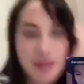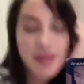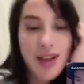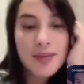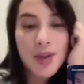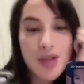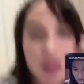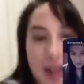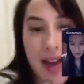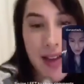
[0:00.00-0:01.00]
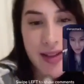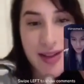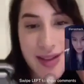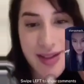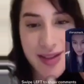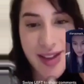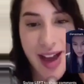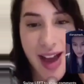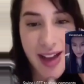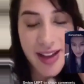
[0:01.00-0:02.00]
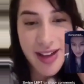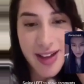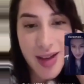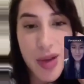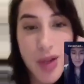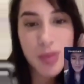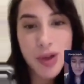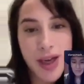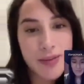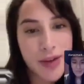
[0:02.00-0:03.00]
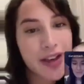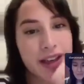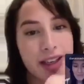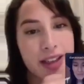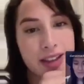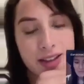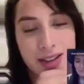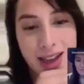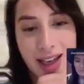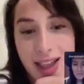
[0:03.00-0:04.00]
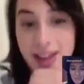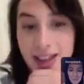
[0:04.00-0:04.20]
I'm not, yeah. I wasn't brought up very anything.